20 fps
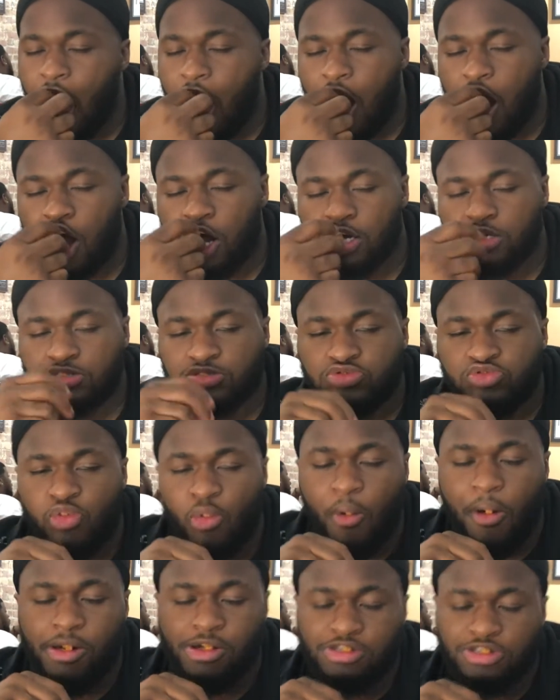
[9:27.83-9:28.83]
Oh,
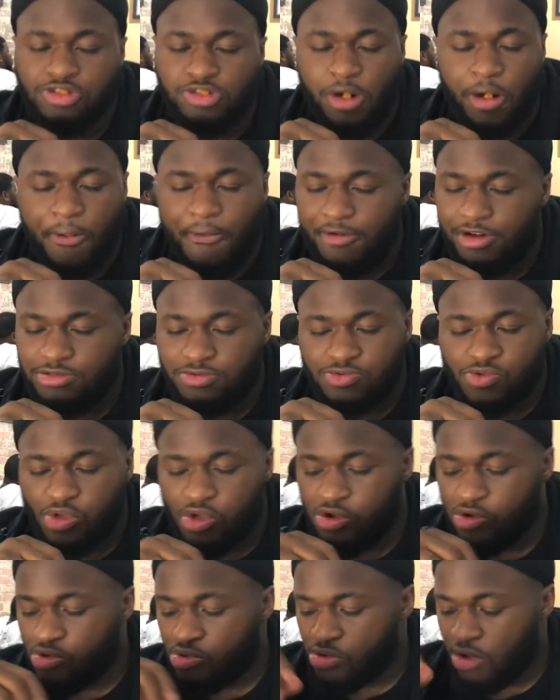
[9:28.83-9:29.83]
slow down.
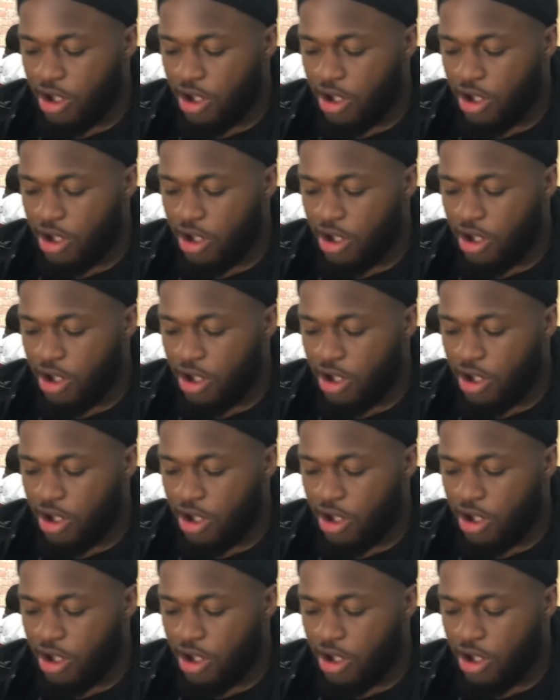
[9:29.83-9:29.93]
Once you